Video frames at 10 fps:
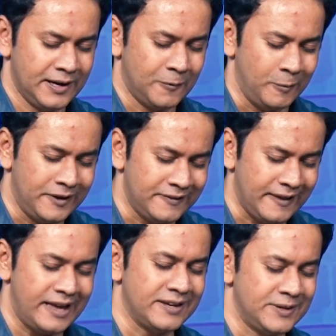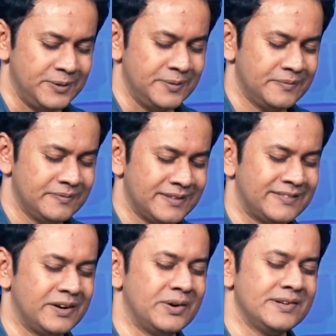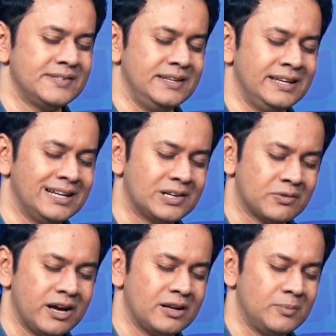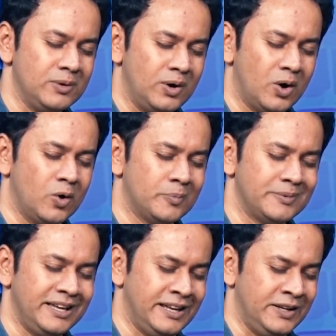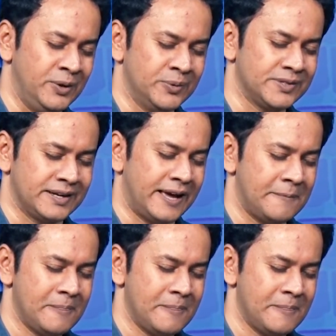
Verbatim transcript: we thank you that there is incredible hope in you today.